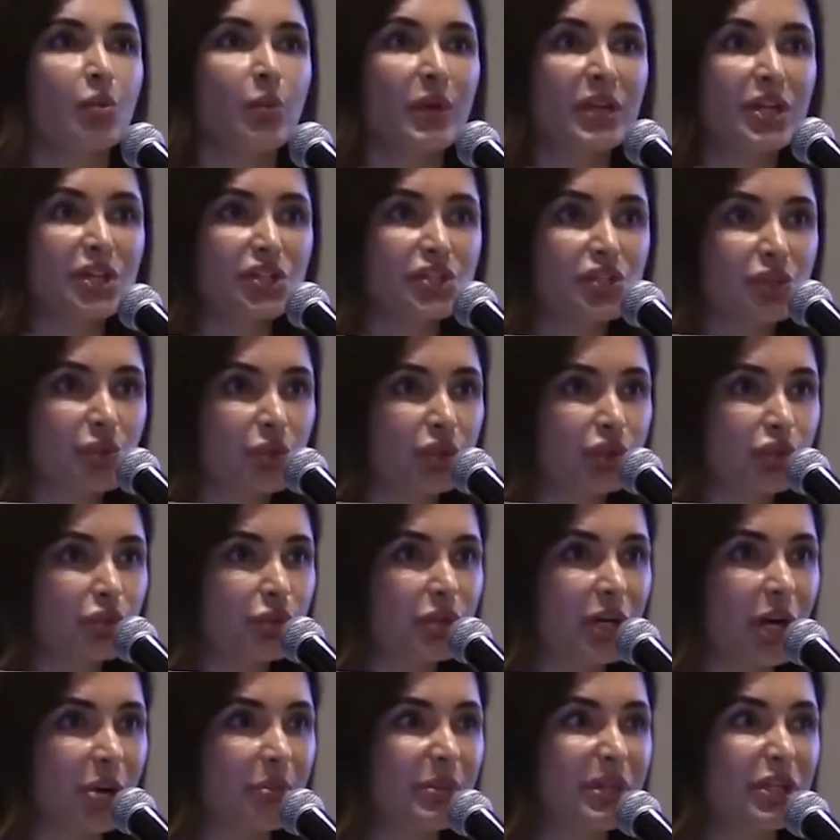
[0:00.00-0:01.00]
When it's going
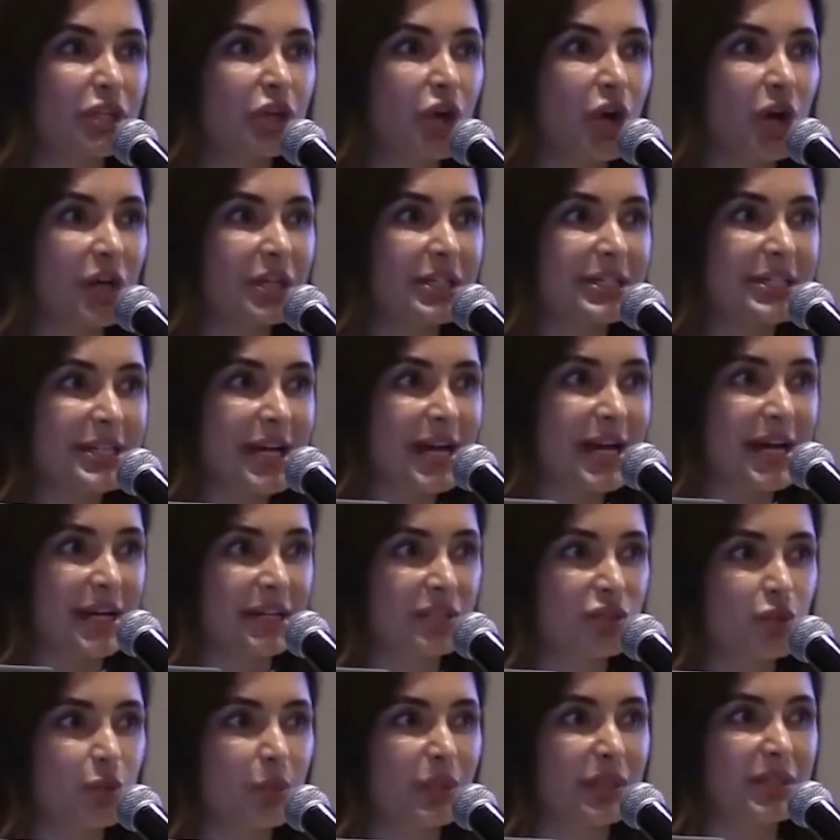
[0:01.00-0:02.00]
to come in
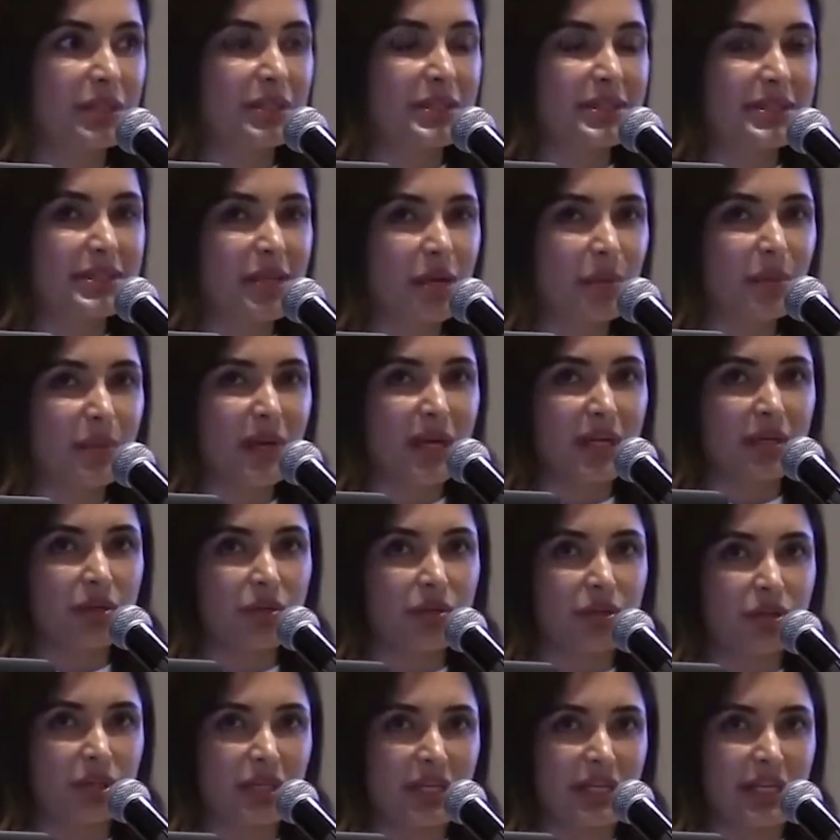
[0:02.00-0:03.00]
contact with the
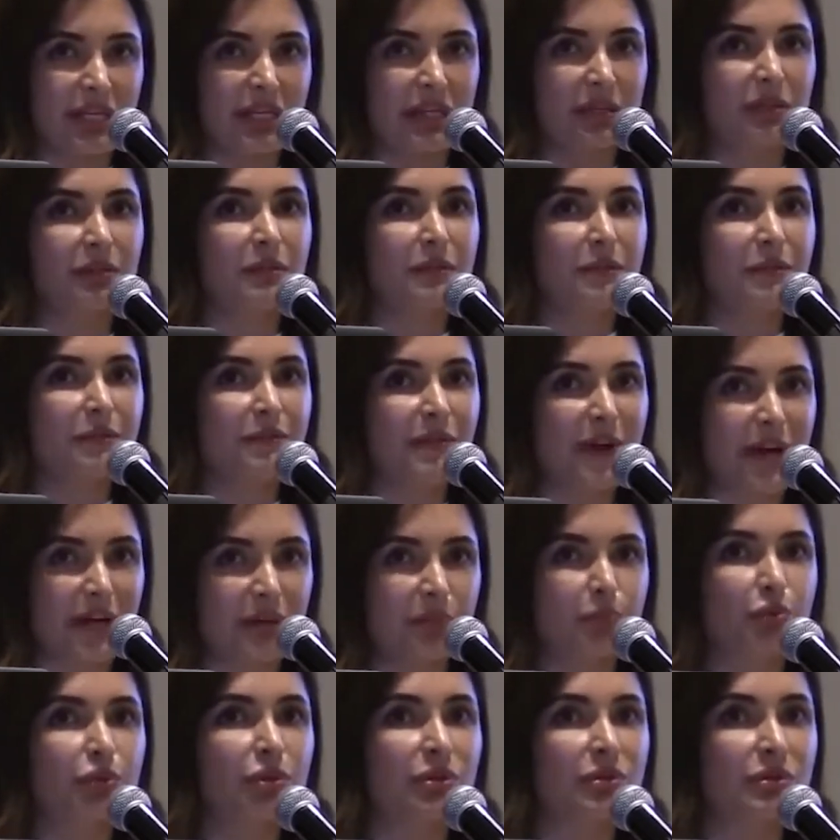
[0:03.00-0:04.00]
subendothelial
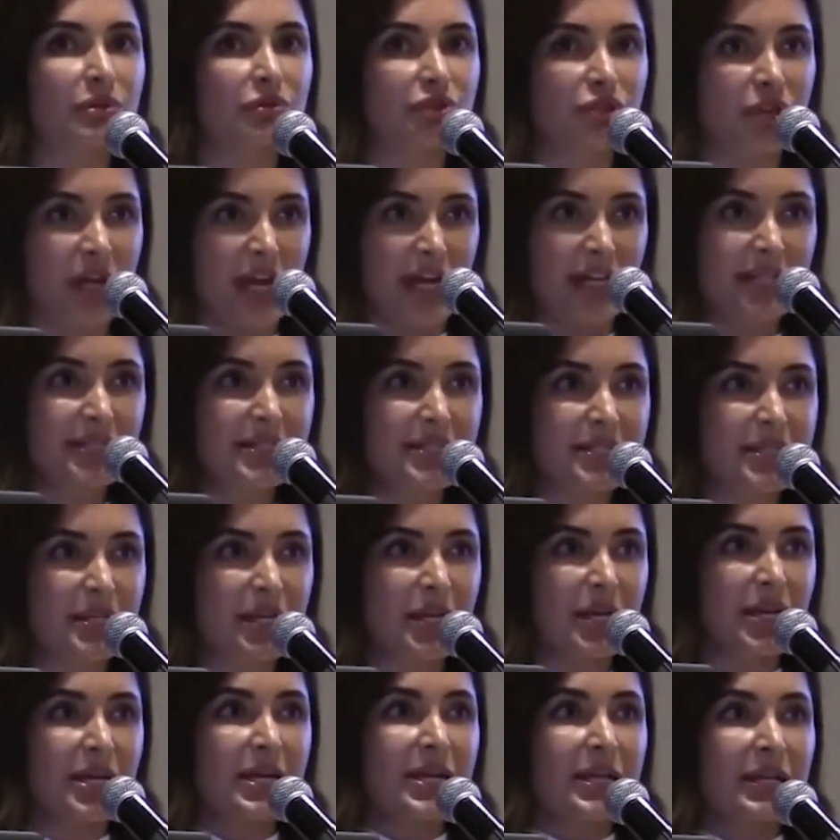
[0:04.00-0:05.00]
fibrin threads,
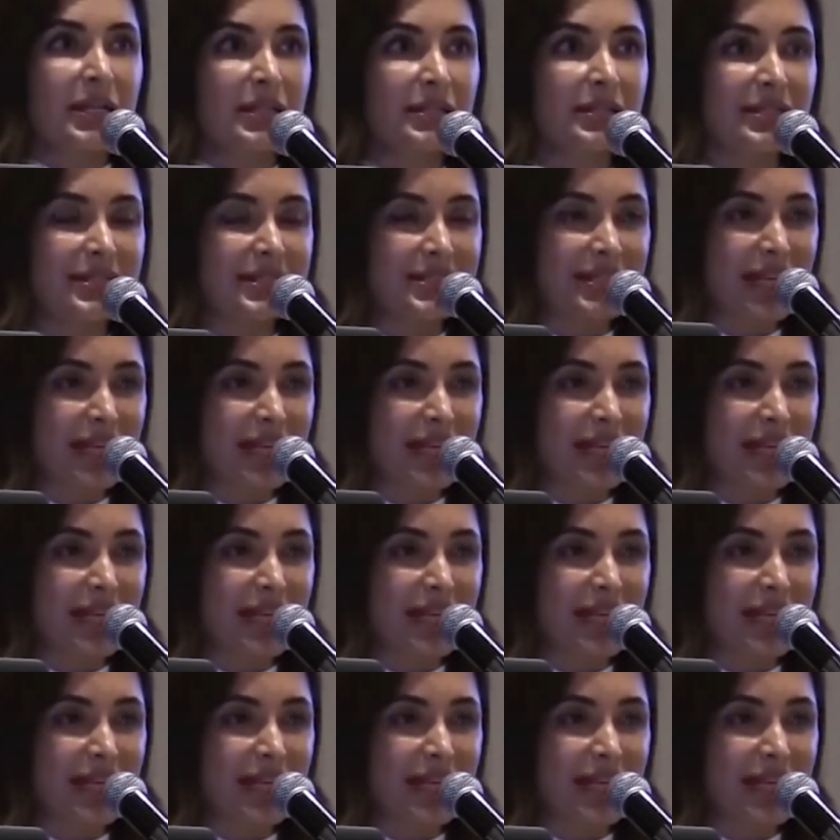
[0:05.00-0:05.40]
the